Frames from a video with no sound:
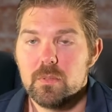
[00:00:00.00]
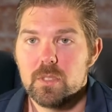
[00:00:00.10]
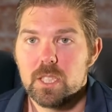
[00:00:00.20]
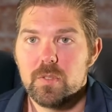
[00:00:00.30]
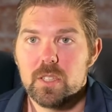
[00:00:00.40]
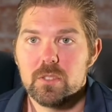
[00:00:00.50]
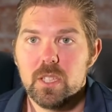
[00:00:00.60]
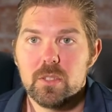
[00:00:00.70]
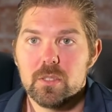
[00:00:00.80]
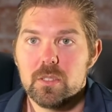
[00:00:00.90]
six figure
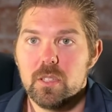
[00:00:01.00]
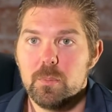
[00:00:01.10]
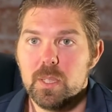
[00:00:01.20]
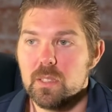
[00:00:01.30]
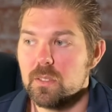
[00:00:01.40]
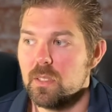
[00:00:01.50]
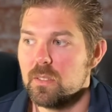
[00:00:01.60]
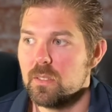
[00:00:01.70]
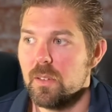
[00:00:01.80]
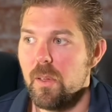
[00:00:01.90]
secrets, you know, because
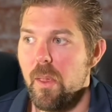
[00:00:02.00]
it's